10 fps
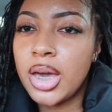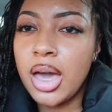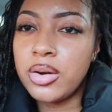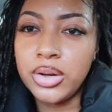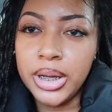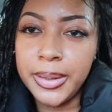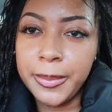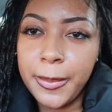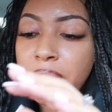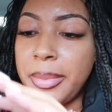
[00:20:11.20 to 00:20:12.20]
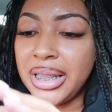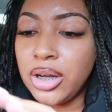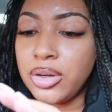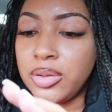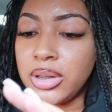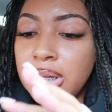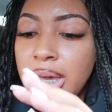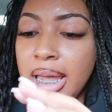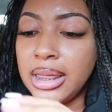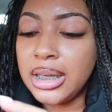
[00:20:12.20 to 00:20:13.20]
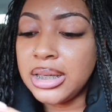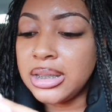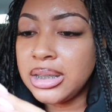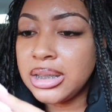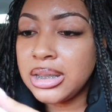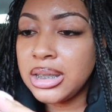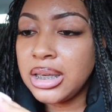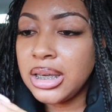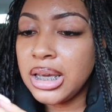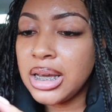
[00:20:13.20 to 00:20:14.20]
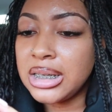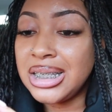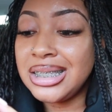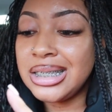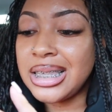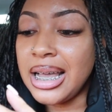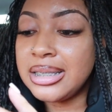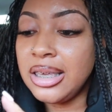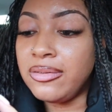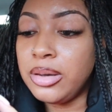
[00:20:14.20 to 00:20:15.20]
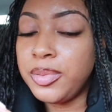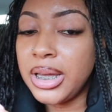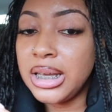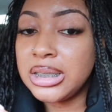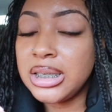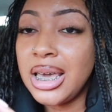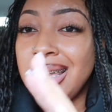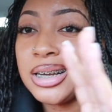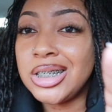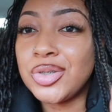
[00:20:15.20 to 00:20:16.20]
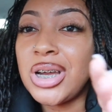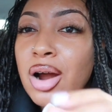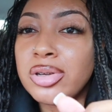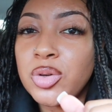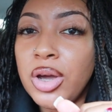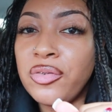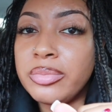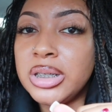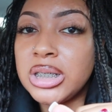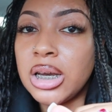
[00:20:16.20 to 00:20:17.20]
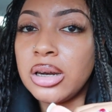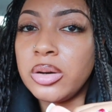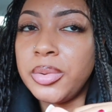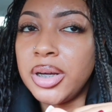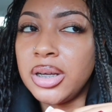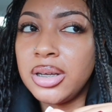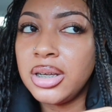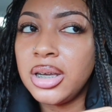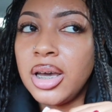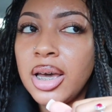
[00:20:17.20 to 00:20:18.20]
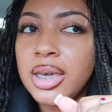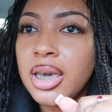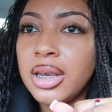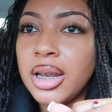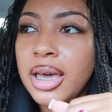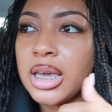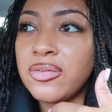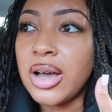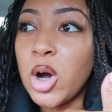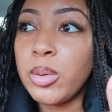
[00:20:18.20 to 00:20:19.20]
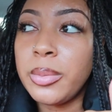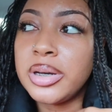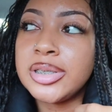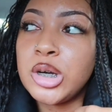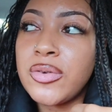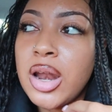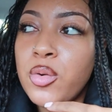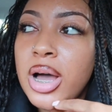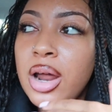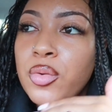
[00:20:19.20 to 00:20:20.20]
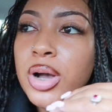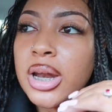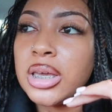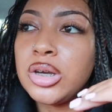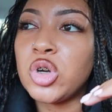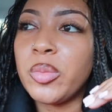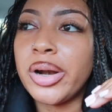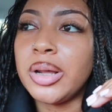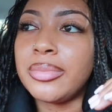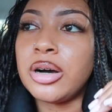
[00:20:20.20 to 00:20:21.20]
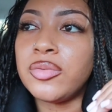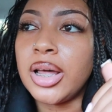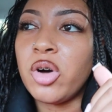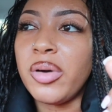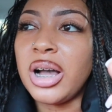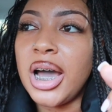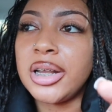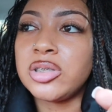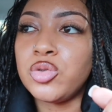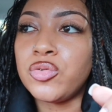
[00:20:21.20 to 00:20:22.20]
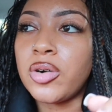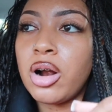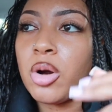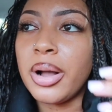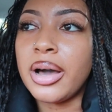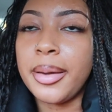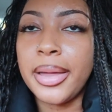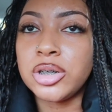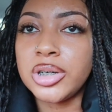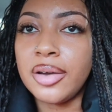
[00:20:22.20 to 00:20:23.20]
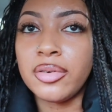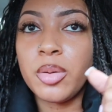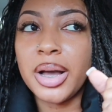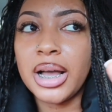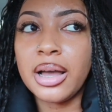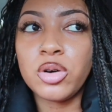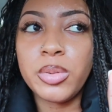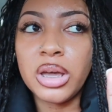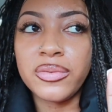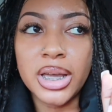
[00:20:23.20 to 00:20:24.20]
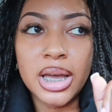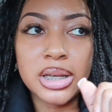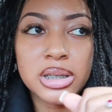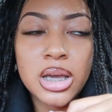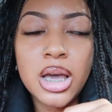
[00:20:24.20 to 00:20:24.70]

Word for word: I don't know yet. But I'm about to go look at this, because it's this ATV place. It's three hours away from Michigan though, but again, like if I go by myself, I don't, I don't got to hear nobody mouth like, oh my God, it's too far. Oh my God, am not driving? Oh my God, who paying for the gas?